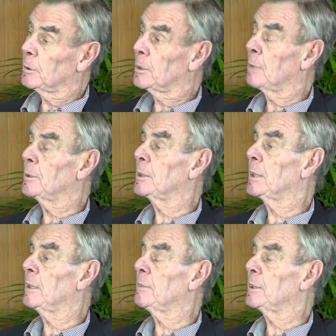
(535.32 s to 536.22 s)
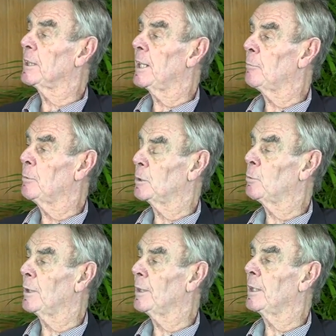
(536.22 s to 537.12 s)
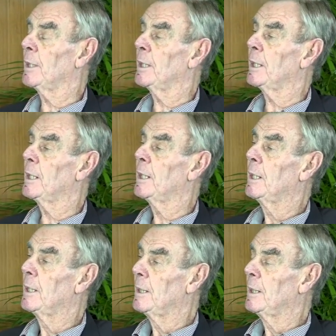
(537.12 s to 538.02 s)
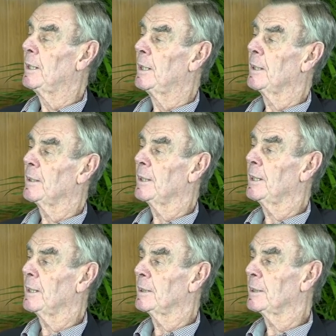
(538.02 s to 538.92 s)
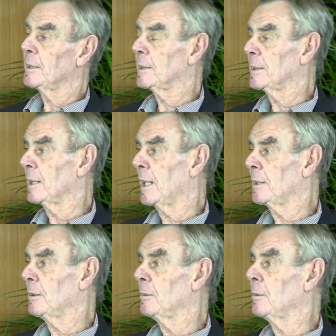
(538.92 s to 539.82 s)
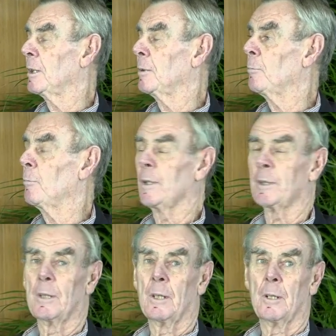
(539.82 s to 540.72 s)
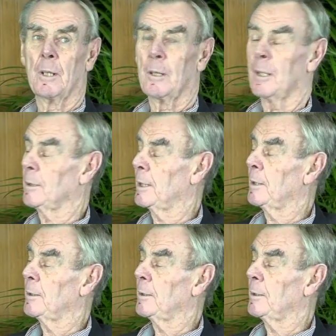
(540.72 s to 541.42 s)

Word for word: which Tommy Stevenson yep, had, which right. won the, uh, yeah. Mm-hmm. the local um, Australian Championships. Yeah. yeah,